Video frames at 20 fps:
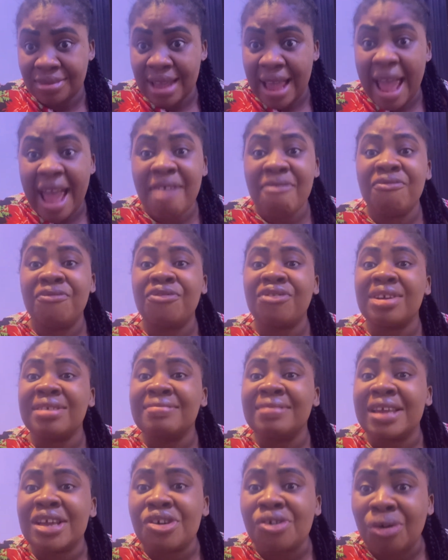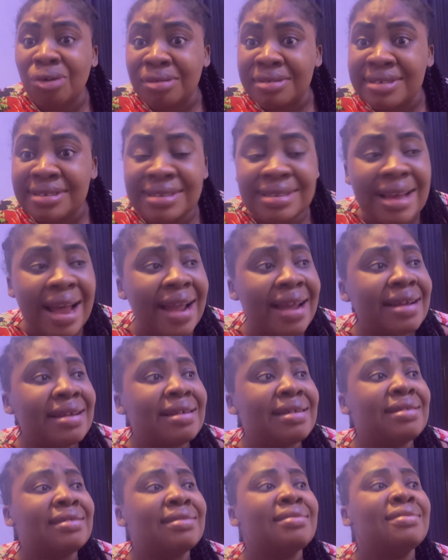Everything
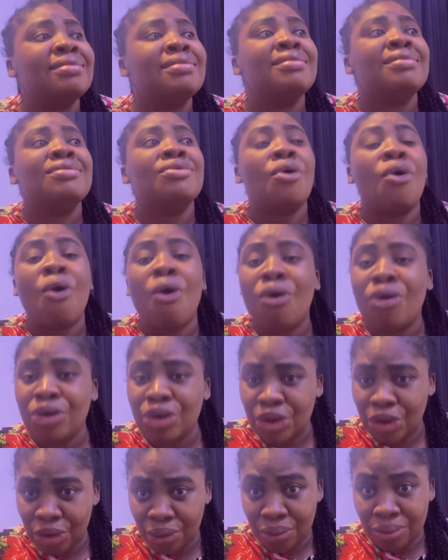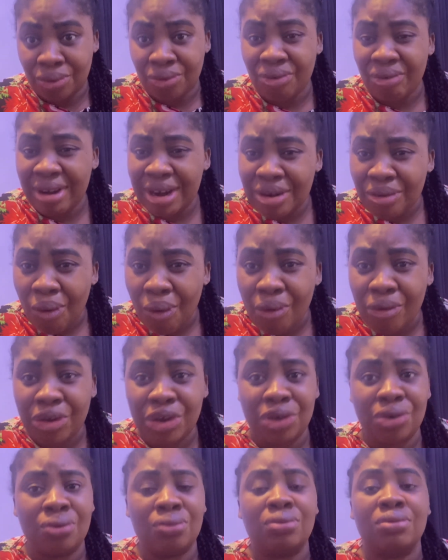concerning oil, red
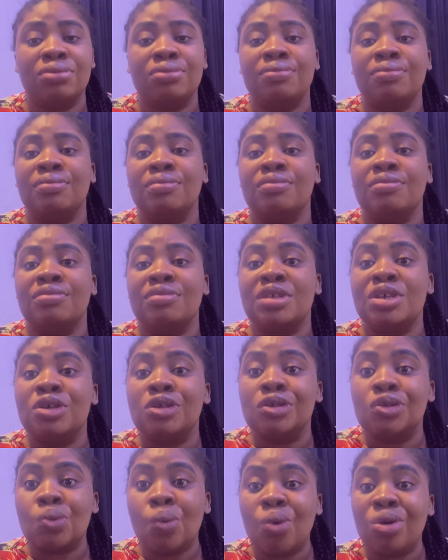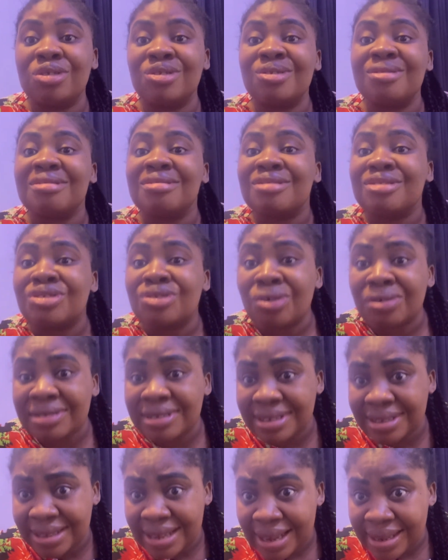oil, is what?
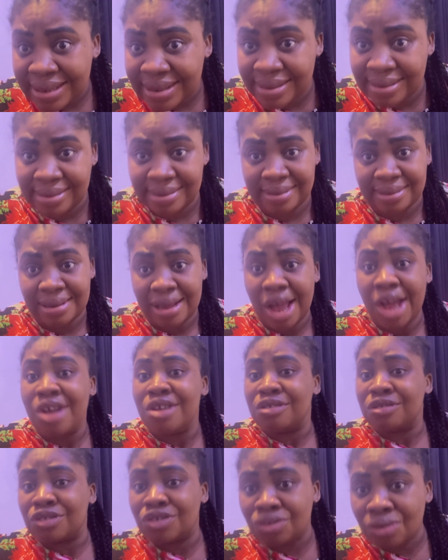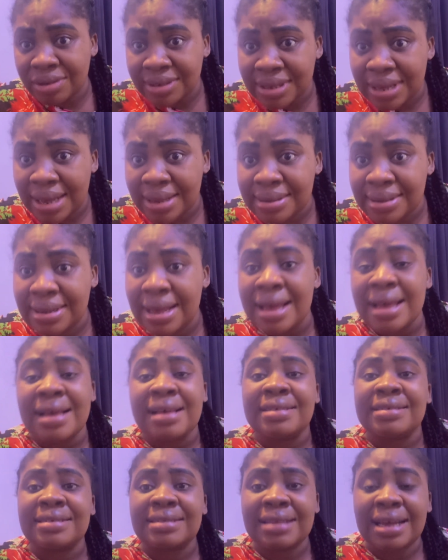Success. Success
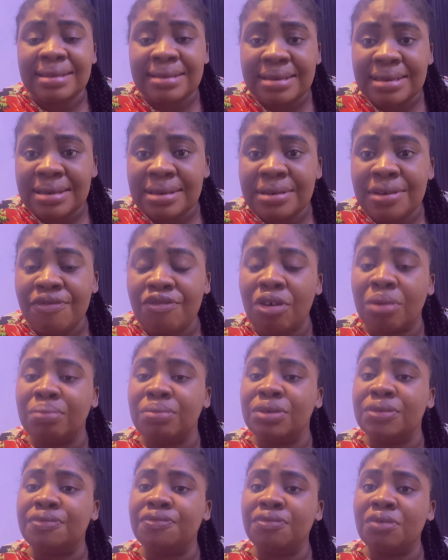starting from the